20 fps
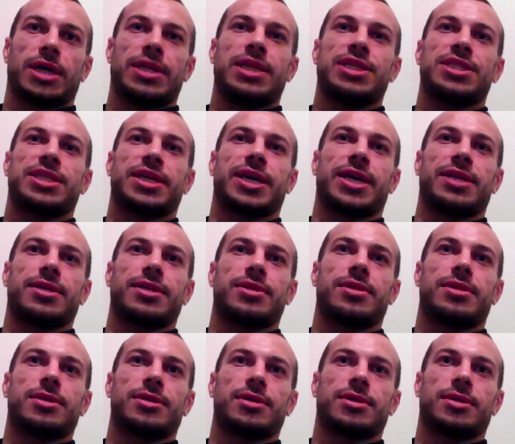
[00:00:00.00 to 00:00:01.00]

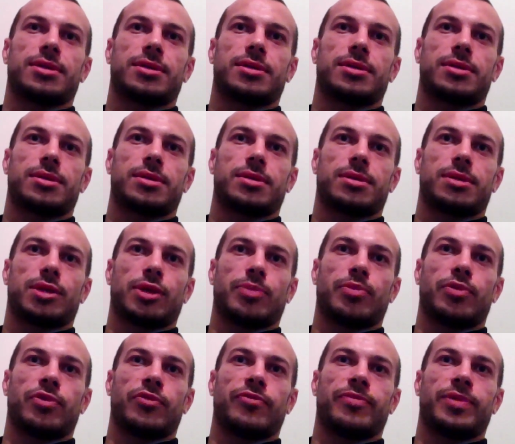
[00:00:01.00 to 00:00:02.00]
initiated the
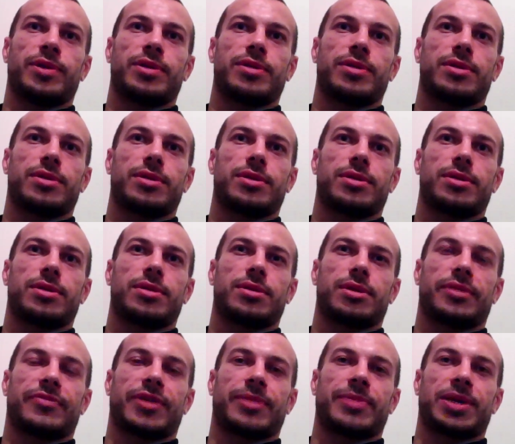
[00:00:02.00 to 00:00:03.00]
movement,
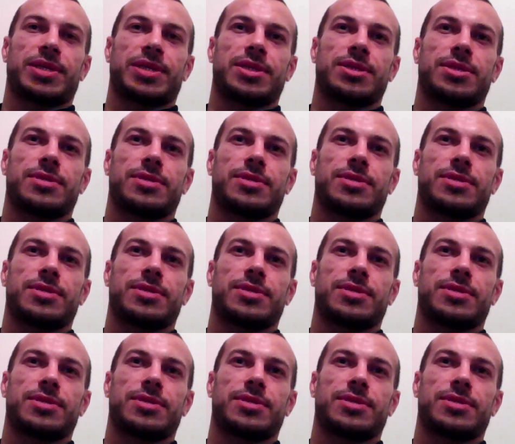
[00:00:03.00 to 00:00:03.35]
if that makes